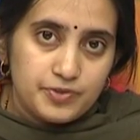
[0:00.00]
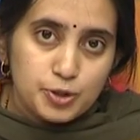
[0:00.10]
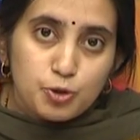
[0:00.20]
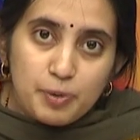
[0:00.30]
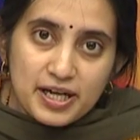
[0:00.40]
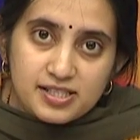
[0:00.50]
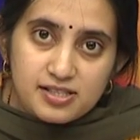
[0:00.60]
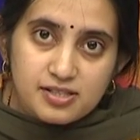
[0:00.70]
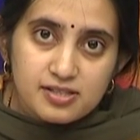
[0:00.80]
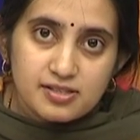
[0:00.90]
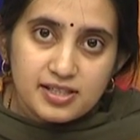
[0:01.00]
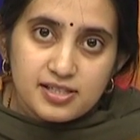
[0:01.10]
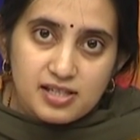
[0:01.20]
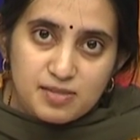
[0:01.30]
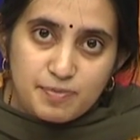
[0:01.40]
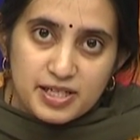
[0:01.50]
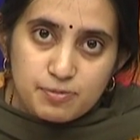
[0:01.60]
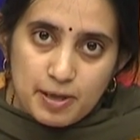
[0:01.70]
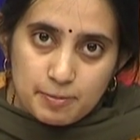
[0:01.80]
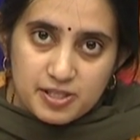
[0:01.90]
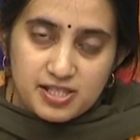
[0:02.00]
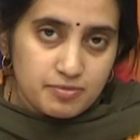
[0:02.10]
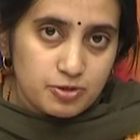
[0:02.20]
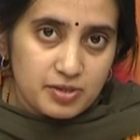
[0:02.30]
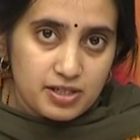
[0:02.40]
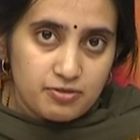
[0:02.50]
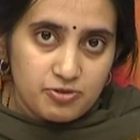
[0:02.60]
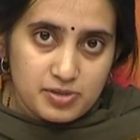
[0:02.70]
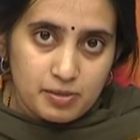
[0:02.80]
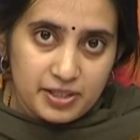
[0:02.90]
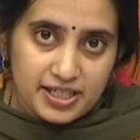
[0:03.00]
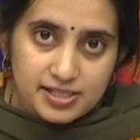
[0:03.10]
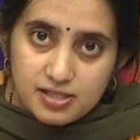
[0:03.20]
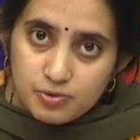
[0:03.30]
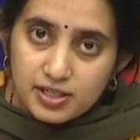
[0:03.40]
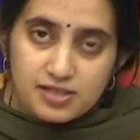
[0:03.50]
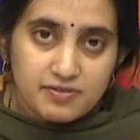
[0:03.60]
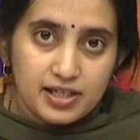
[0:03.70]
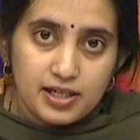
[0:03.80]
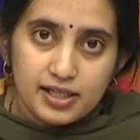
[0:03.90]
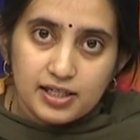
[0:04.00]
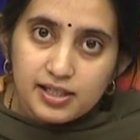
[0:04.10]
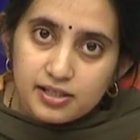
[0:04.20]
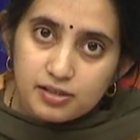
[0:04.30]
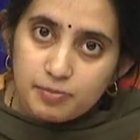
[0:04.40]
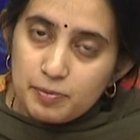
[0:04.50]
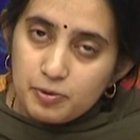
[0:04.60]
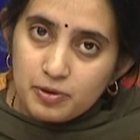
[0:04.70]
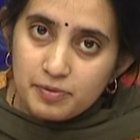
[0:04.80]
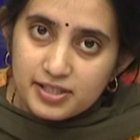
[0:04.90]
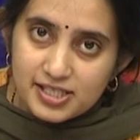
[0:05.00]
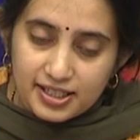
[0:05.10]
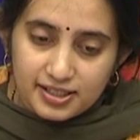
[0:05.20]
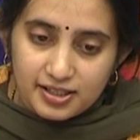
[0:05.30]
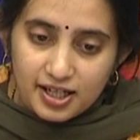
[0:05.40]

two pages in a six page paper seem to be from somebody else's work, it is very likely that the paper will be rejected.